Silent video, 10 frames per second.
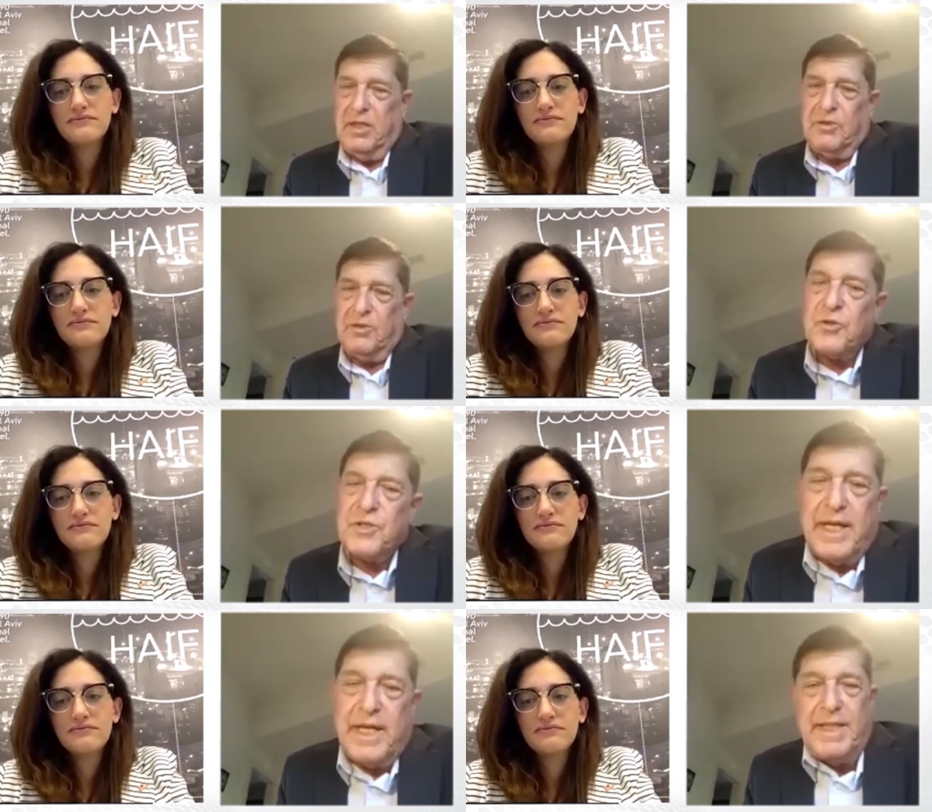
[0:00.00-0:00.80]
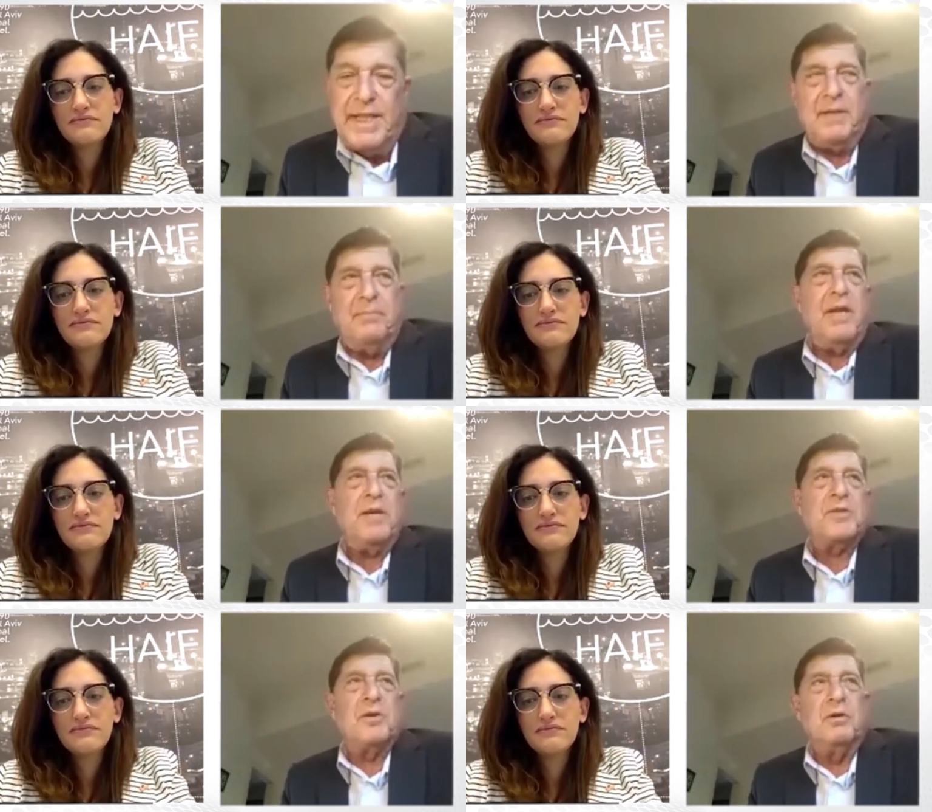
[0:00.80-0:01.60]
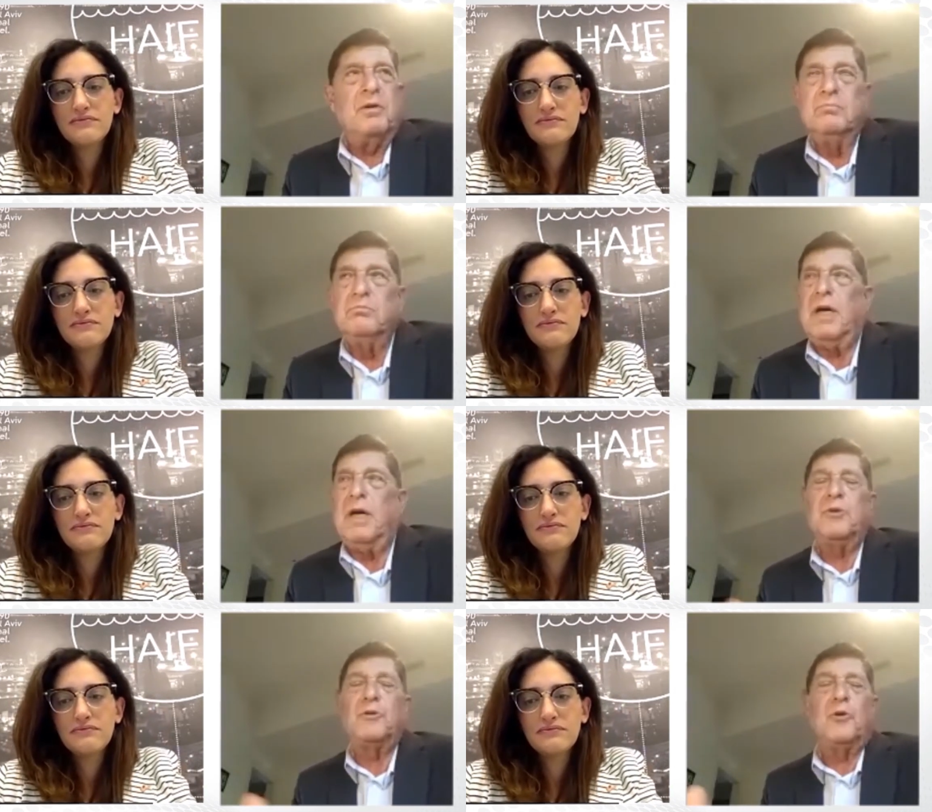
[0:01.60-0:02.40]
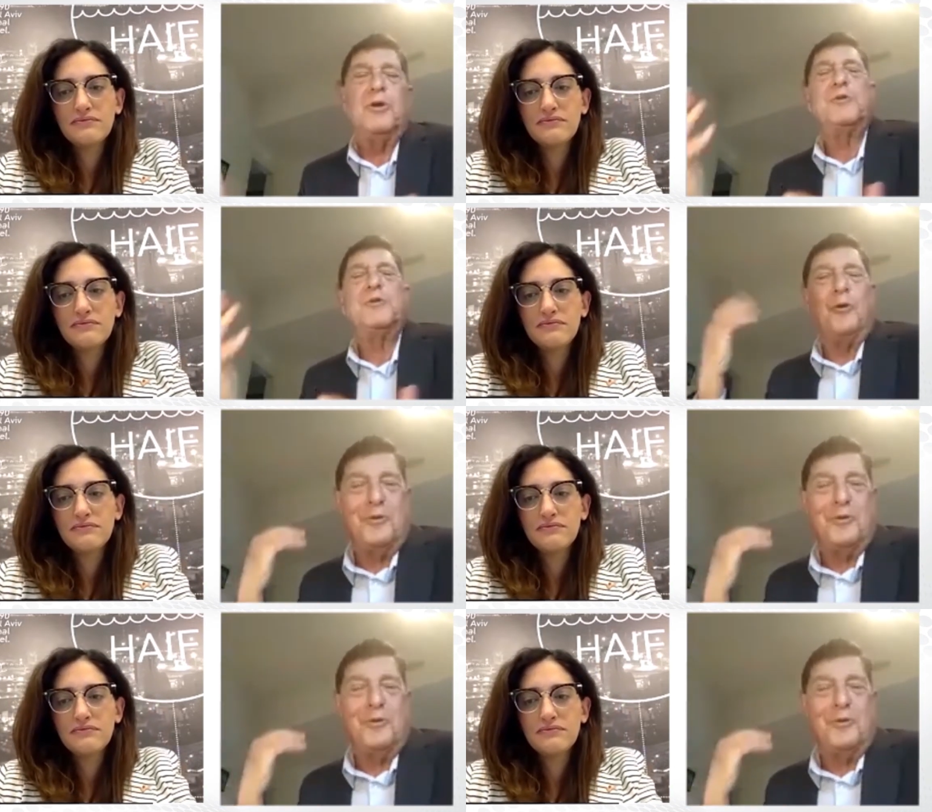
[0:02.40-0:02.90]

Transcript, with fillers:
Speaker 1: Those days, the major, I would call it old